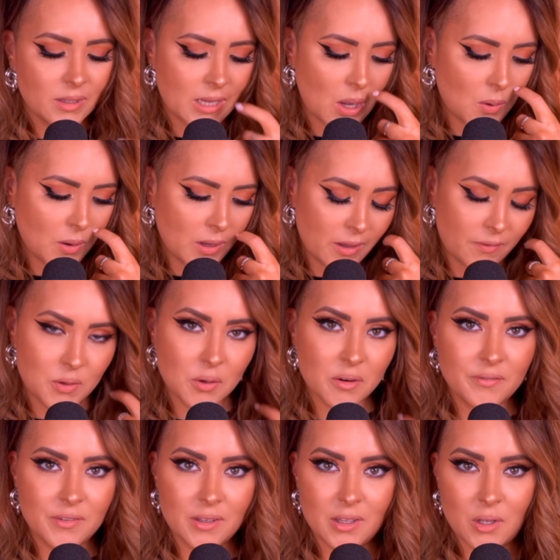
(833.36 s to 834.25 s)
Now, if
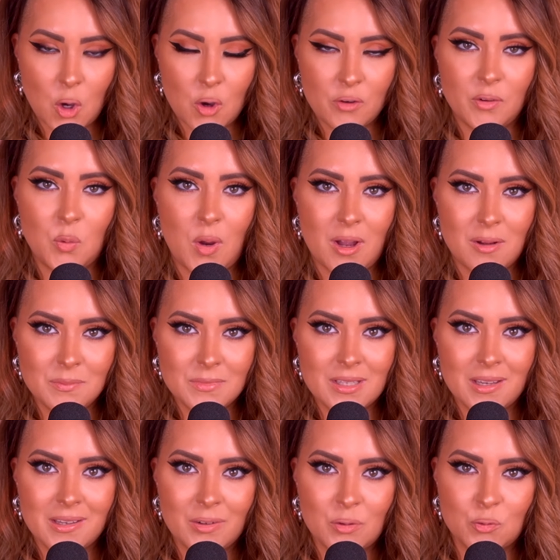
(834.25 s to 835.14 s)
you're feeling
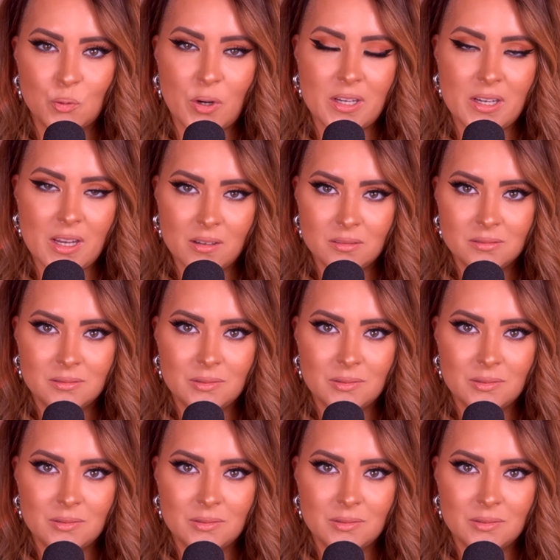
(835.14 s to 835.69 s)
overwhelmed right now,